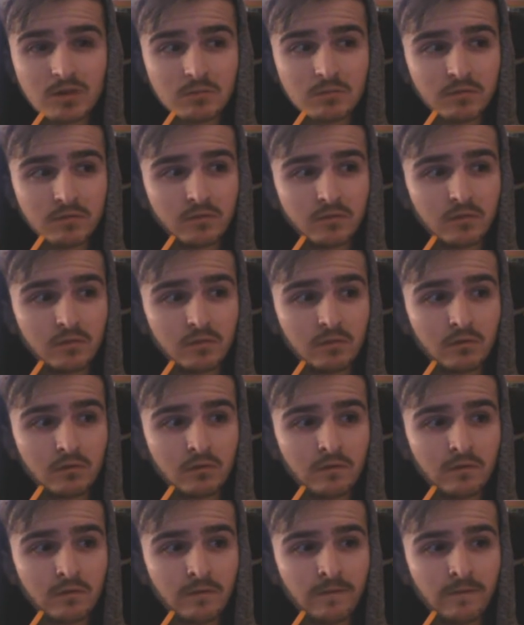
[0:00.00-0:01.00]
And when you see
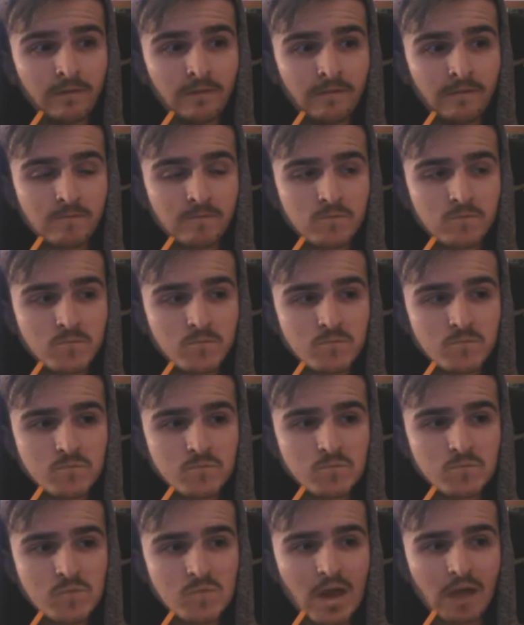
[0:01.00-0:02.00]
homeless people, it's like the
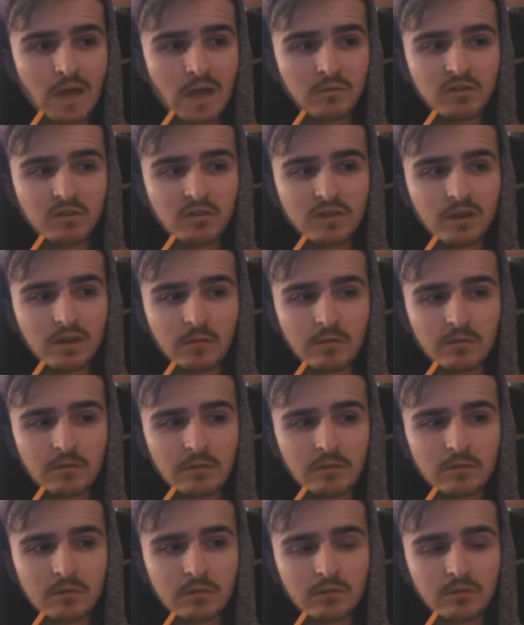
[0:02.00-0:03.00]
same. I mentioned it
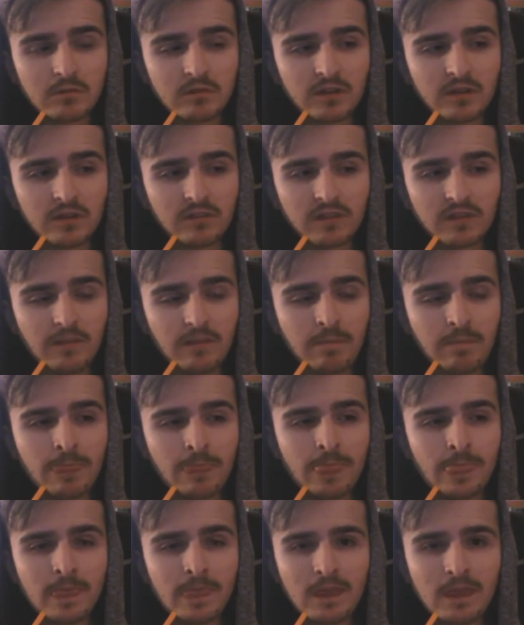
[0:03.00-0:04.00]
before, like,
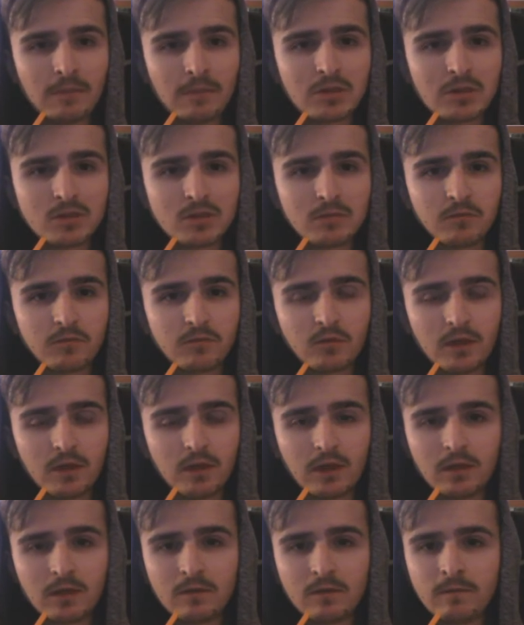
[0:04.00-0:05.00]
why only Christmas? People are
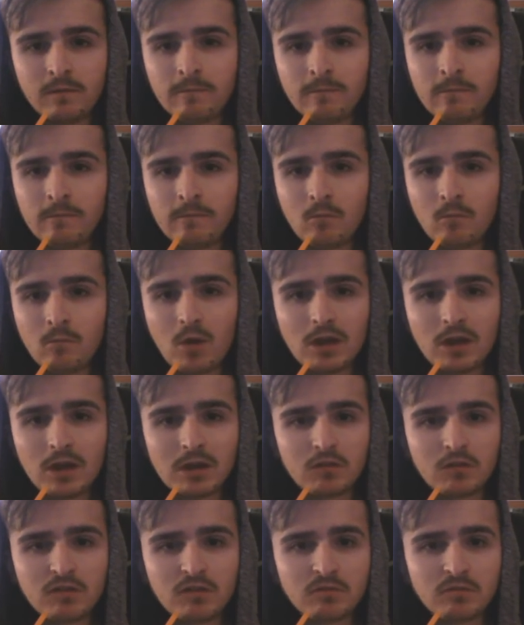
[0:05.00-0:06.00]
nice to them.
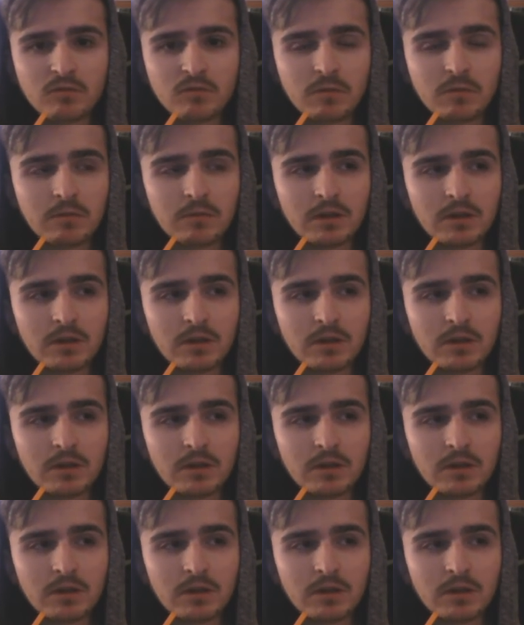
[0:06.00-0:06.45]
If that.